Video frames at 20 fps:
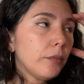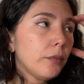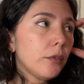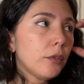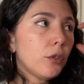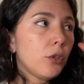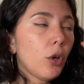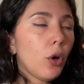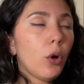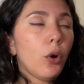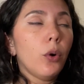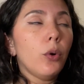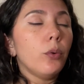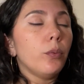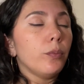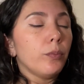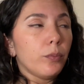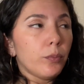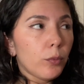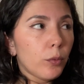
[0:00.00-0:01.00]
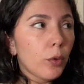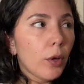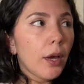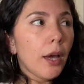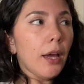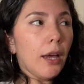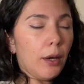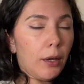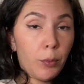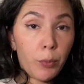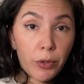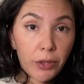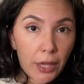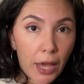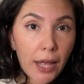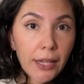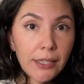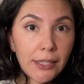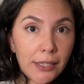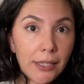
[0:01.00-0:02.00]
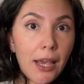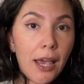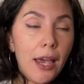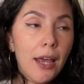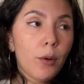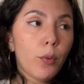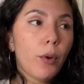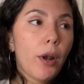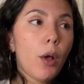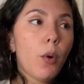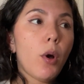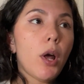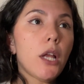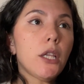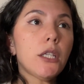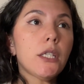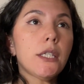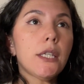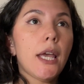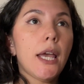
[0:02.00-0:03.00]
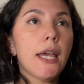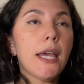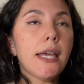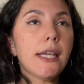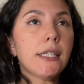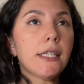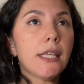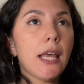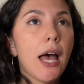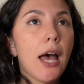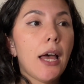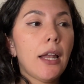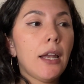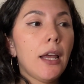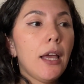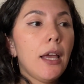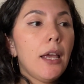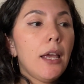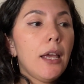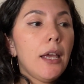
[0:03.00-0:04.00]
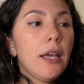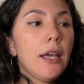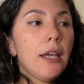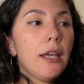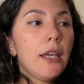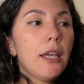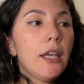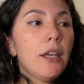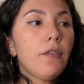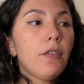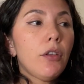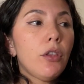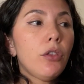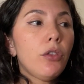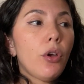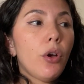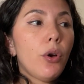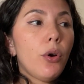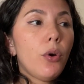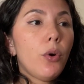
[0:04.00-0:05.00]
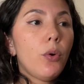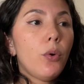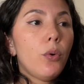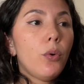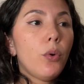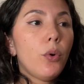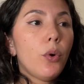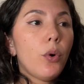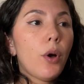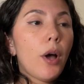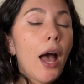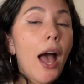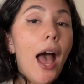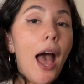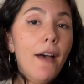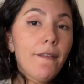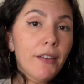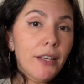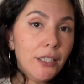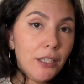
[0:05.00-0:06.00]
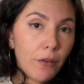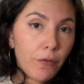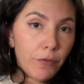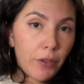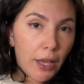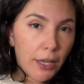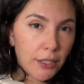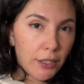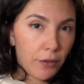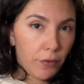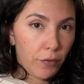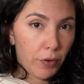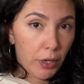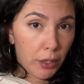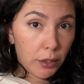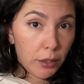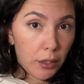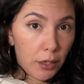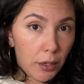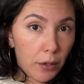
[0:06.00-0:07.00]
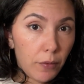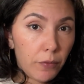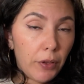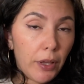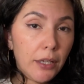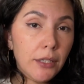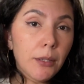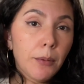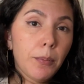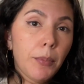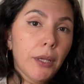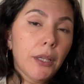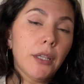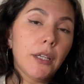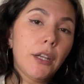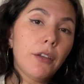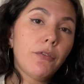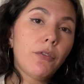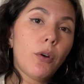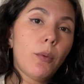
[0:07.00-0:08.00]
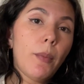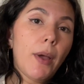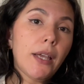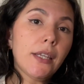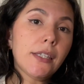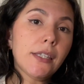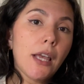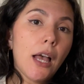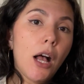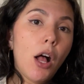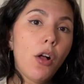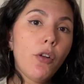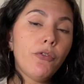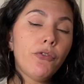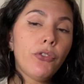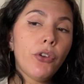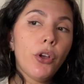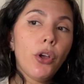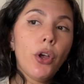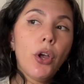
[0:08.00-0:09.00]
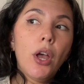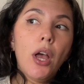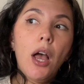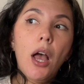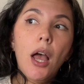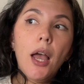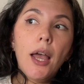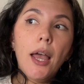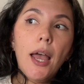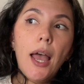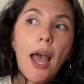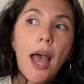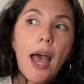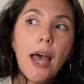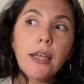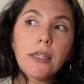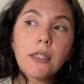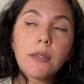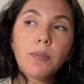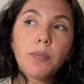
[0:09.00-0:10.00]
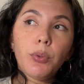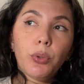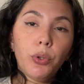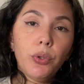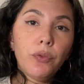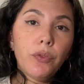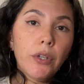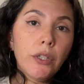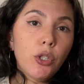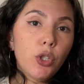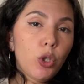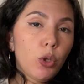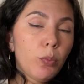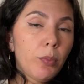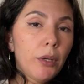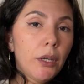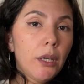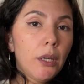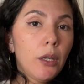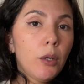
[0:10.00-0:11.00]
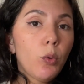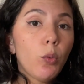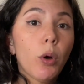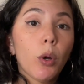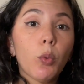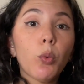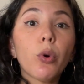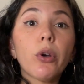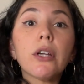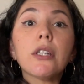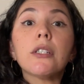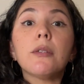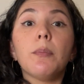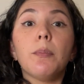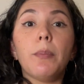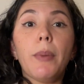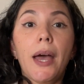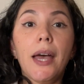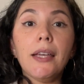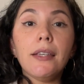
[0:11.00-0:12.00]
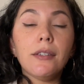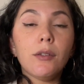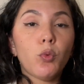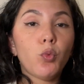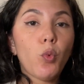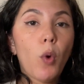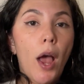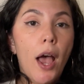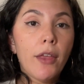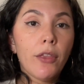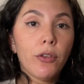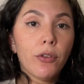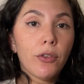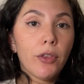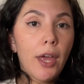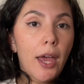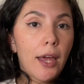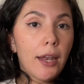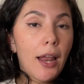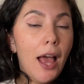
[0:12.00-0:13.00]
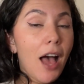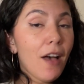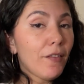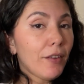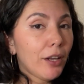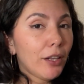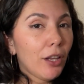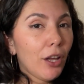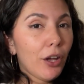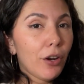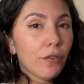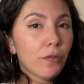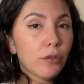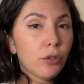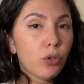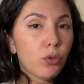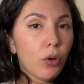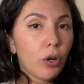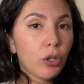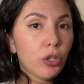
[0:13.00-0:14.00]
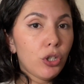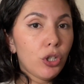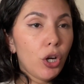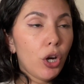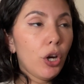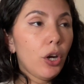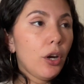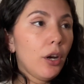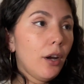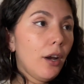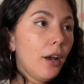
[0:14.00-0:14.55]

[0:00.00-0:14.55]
so with that said, what I wanted to say is that even though having some flexibility for myself has proven to be what works best rather than having a lot of structure,